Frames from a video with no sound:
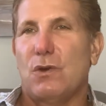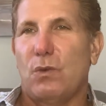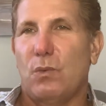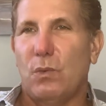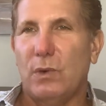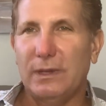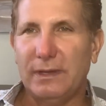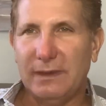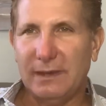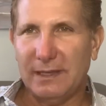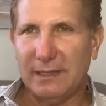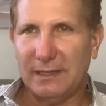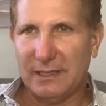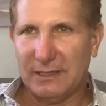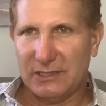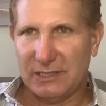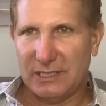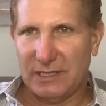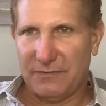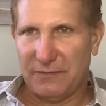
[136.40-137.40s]
One thing
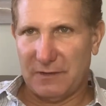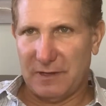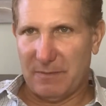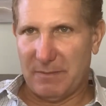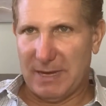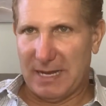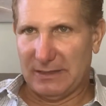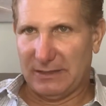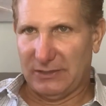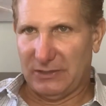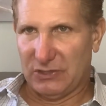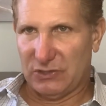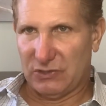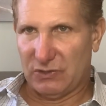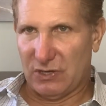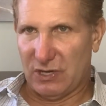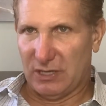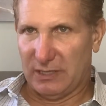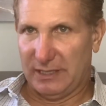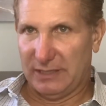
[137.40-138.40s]
that's different about this
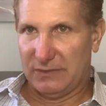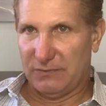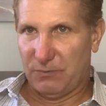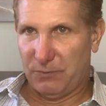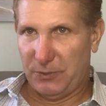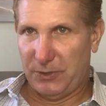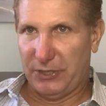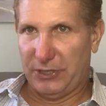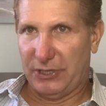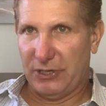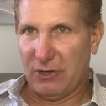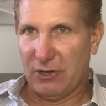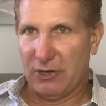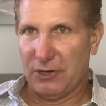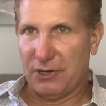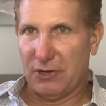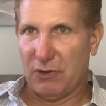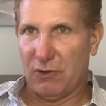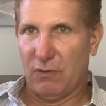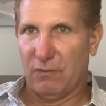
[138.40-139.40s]
drug, it's really
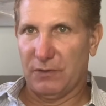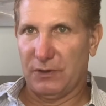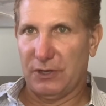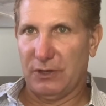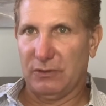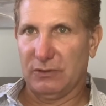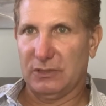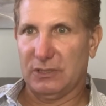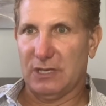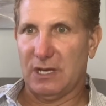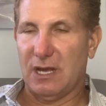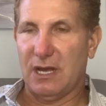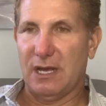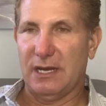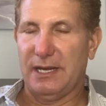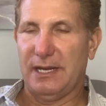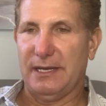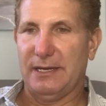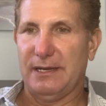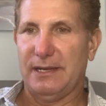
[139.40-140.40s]
hard to overdose
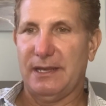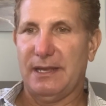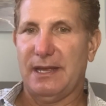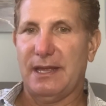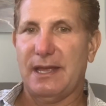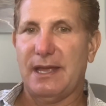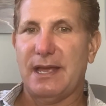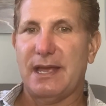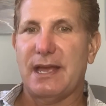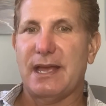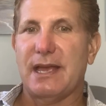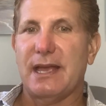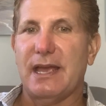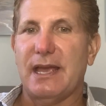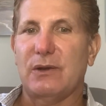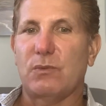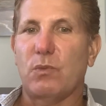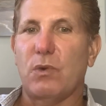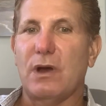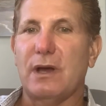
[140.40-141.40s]
on it.
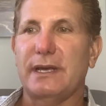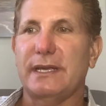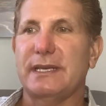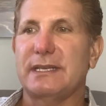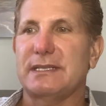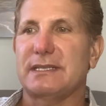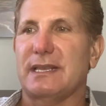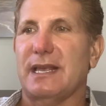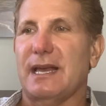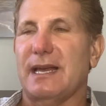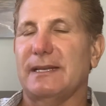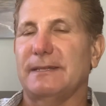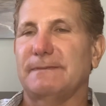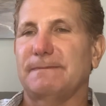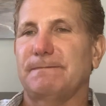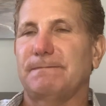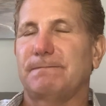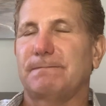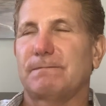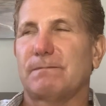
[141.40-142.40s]
And why is that?
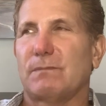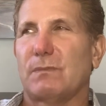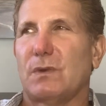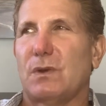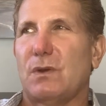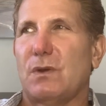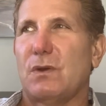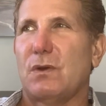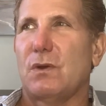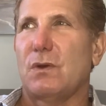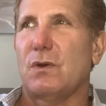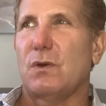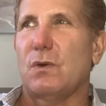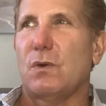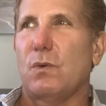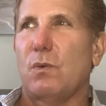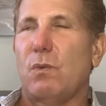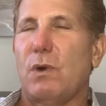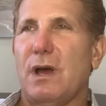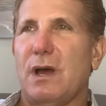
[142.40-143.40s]

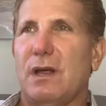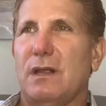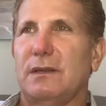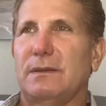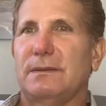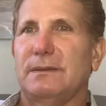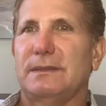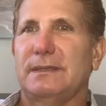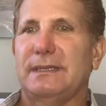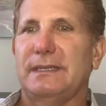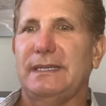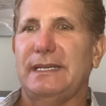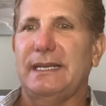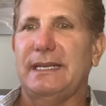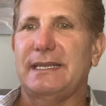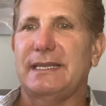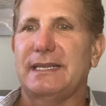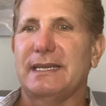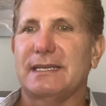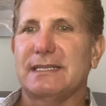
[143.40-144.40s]
Well,
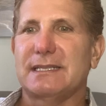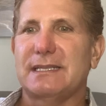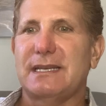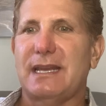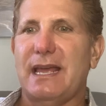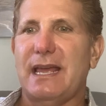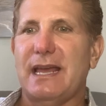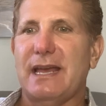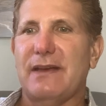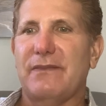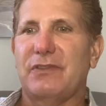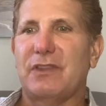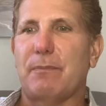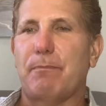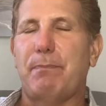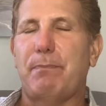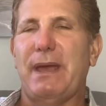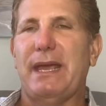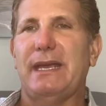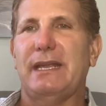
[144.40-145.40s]
it doesn't have the
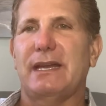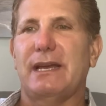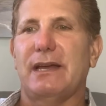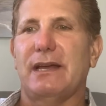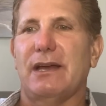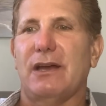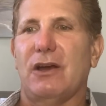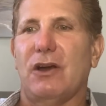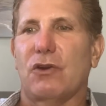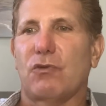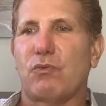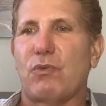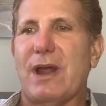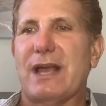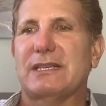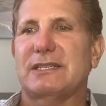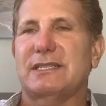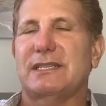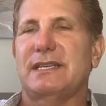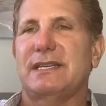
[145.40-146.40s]

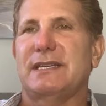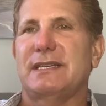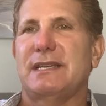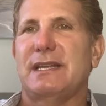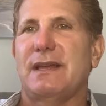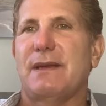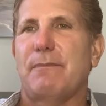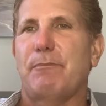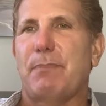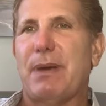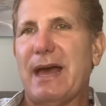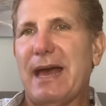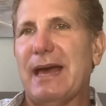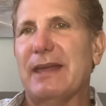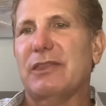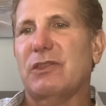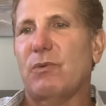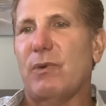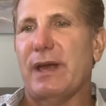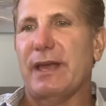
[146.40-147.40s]
beta-arrestin
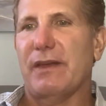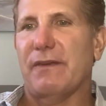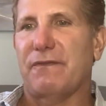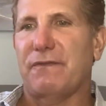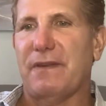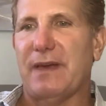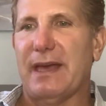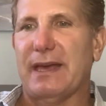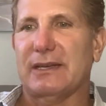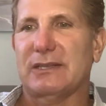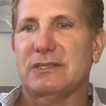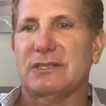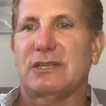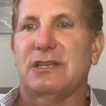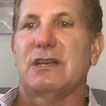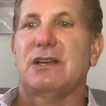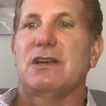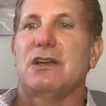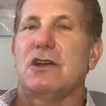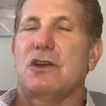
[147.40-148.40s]
pathway effects.
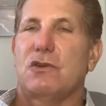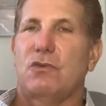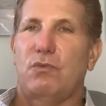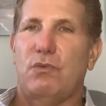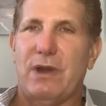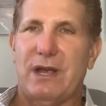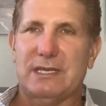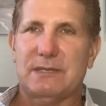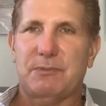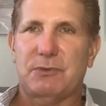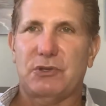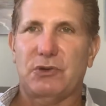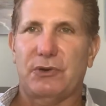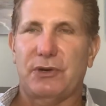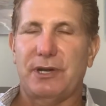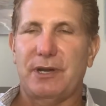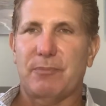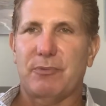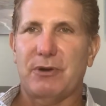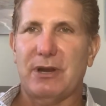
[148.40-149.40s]

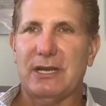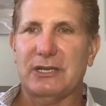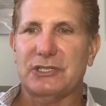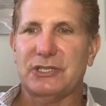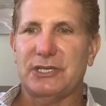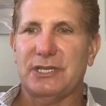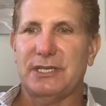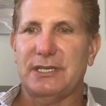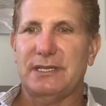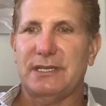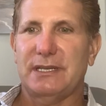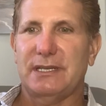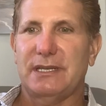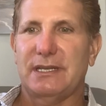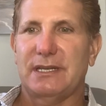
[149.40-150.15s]
Respiratory depression,